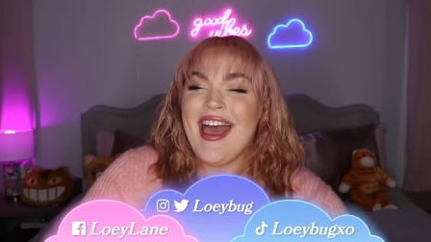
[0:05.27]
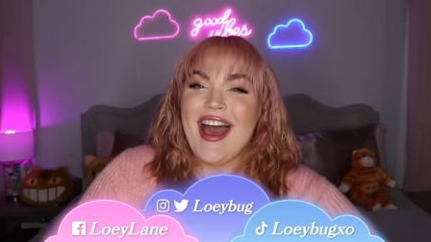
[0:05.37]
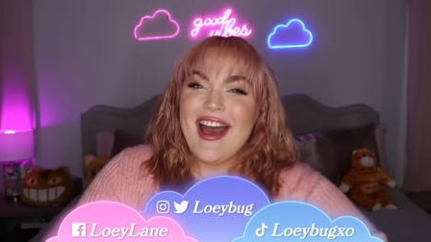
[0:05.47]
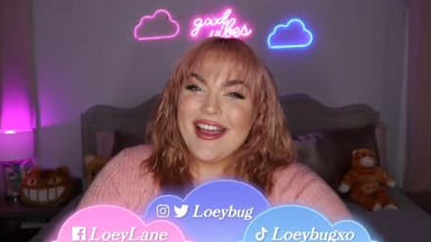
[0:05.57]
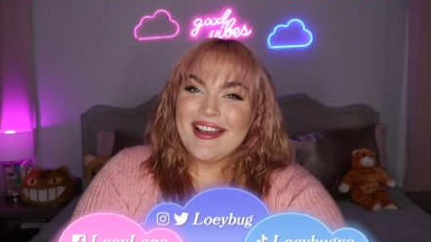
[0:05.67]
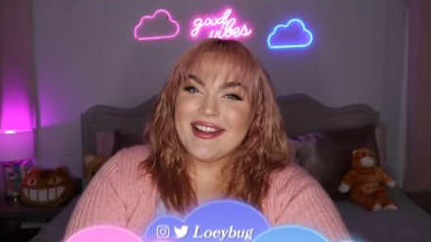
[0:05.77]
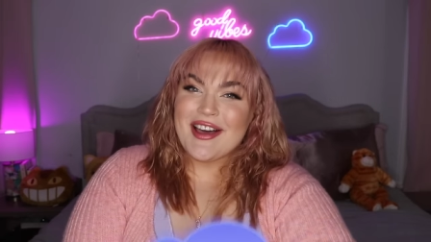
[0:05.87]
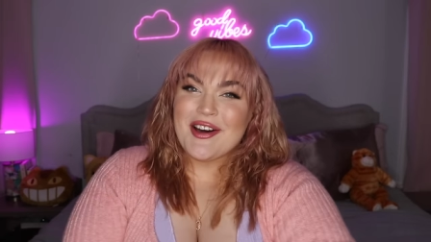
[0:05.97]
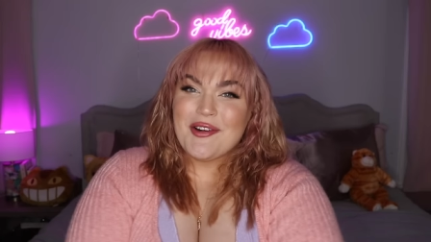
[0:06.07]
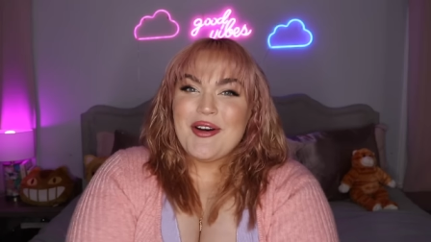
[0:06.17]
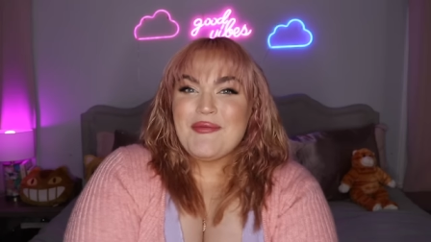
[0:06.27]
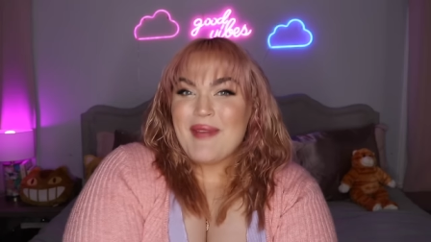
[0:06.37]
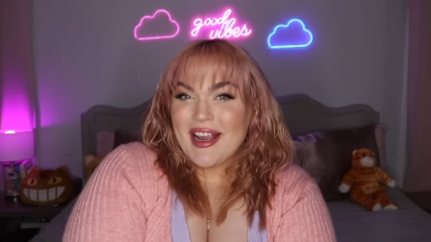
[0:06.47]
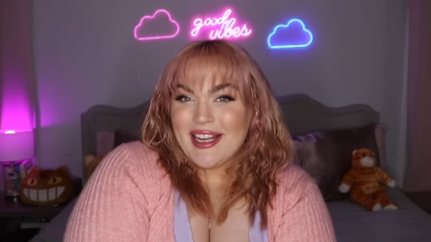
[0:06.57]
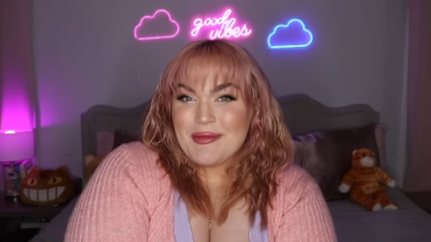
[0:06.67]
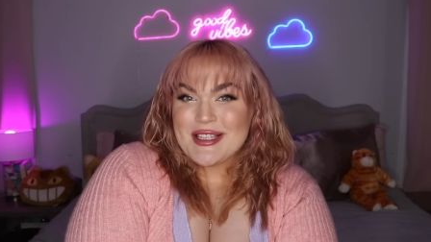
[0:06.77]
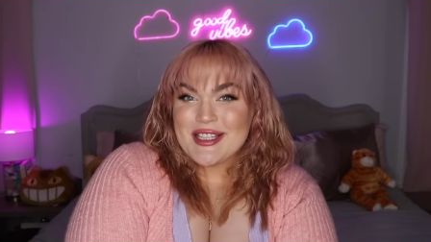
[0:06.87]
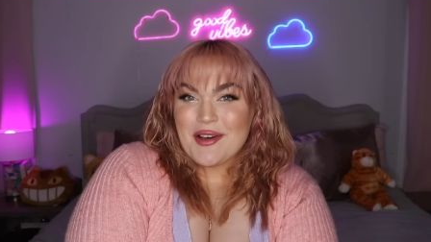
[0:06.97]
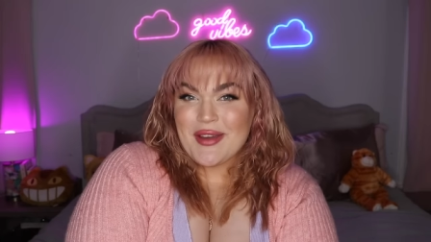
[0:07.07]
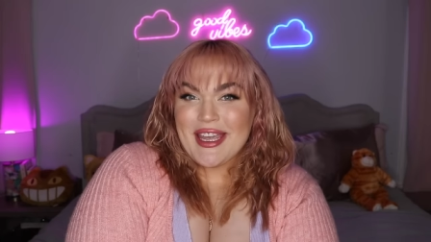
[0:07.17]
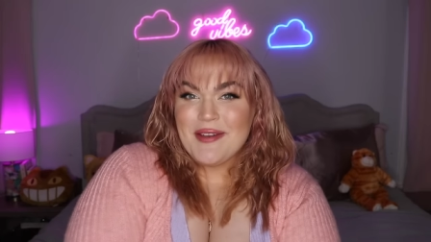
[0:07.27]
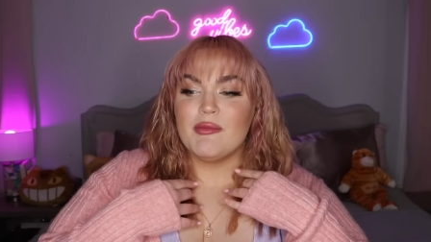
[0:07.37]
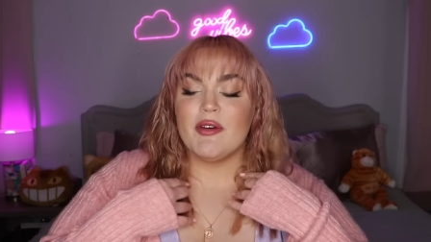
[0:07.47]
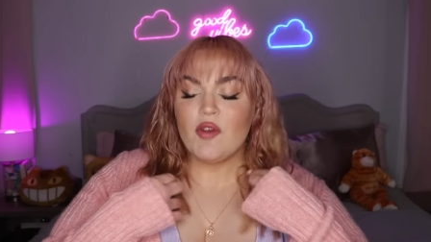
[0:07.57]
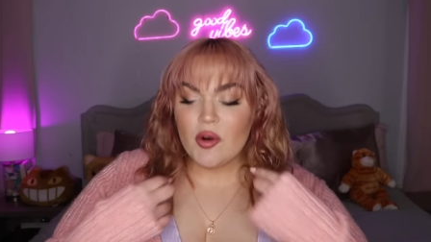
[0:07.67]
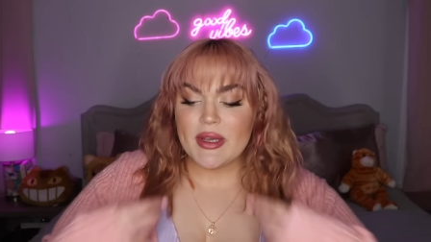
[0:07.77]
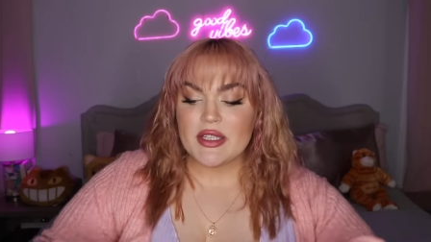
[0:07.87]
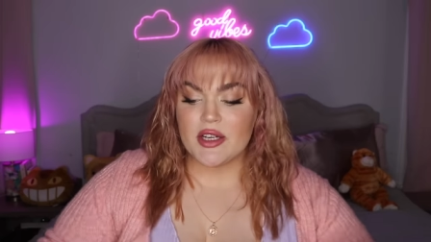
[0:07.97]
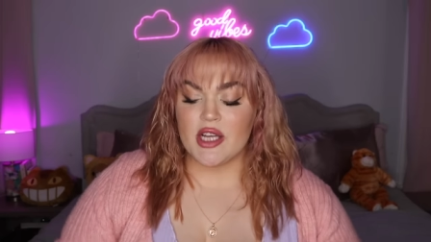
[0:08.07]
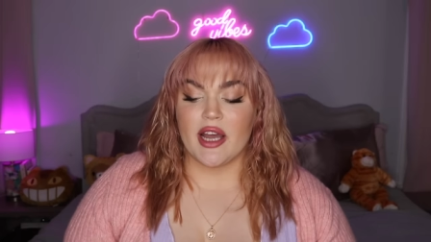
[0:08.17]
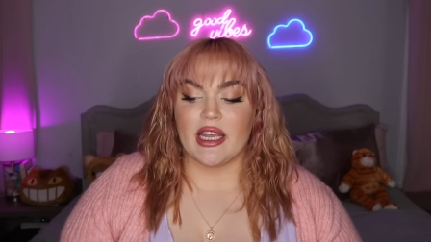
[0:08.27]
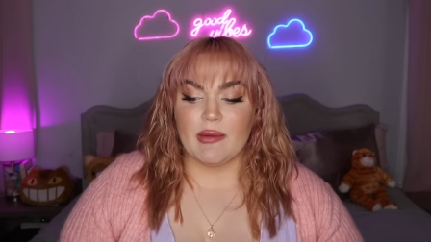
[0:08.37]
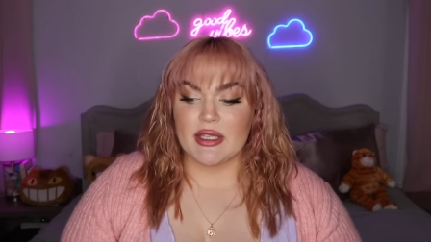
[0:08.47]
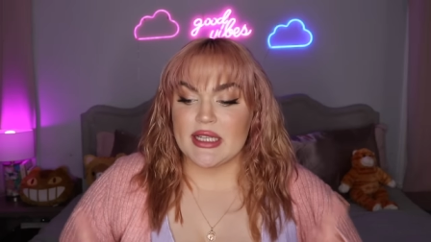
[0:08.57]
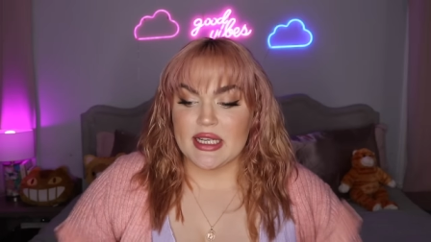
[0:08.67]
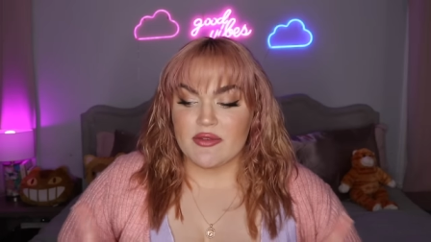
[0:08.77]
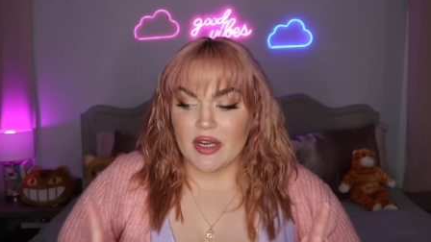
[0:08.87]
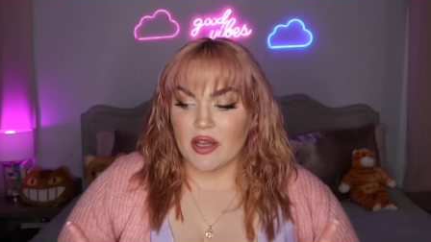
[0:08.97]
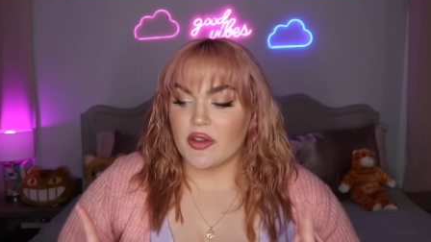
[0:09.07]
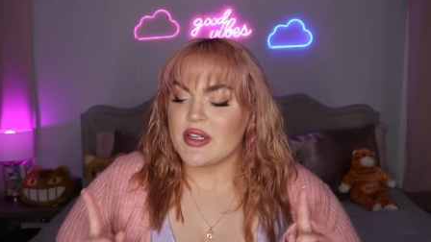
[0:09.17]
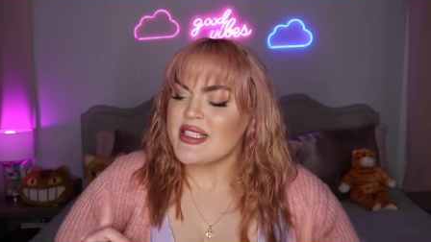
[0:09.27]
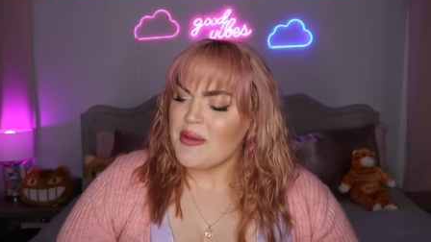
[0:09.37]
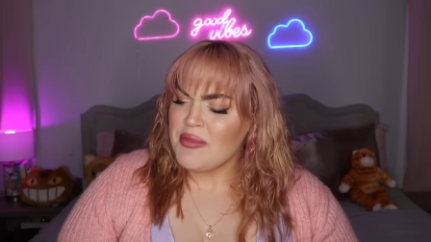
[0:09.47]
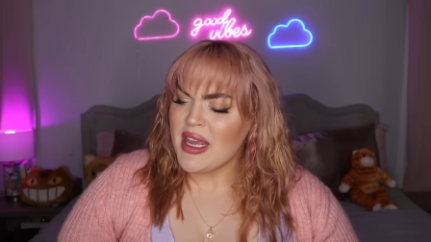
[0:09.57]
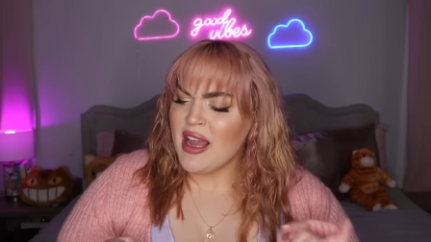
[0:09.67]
Hi, hello, my name is Loey. Before we start talking about today's video, there's something